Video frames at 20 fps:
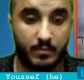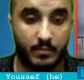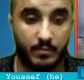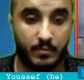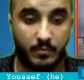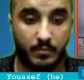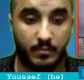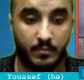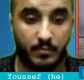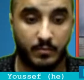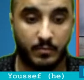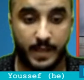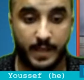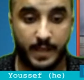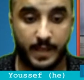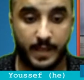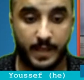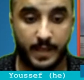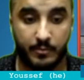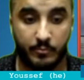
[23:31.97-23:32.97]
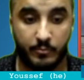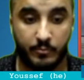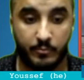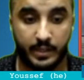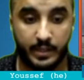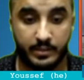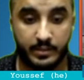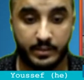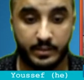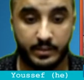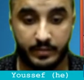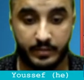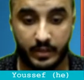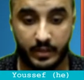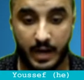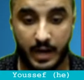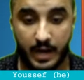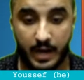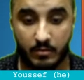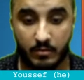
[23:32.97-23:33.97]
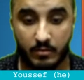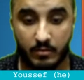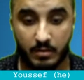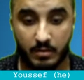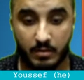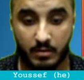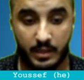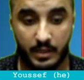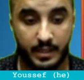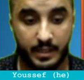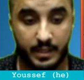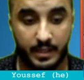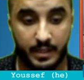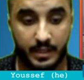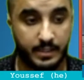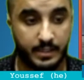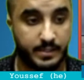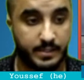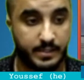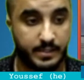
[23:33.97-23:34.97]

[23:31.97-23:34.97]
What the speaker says: that we need to figure out is that